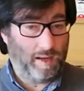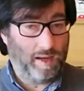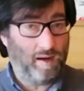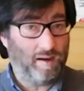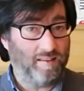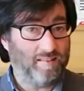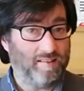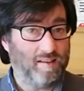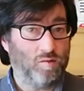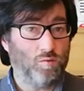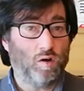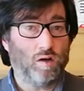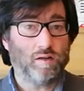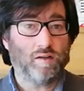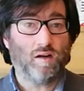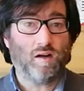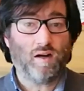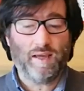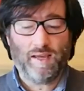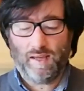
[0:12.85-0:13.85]
Alice in
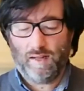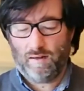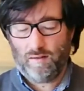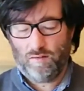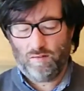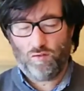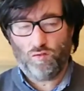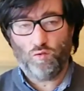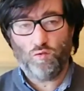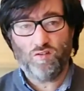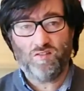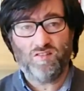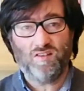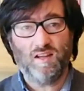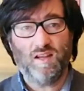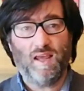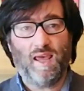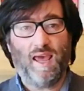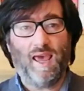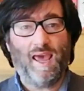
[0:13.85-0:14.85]
Wonderland,
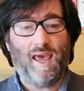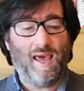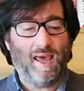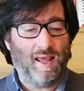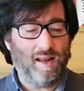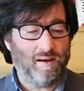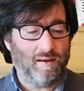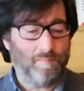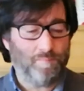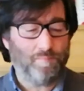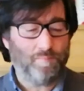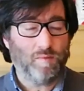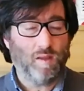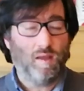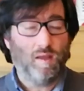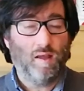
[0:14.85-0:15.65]
Sushi, and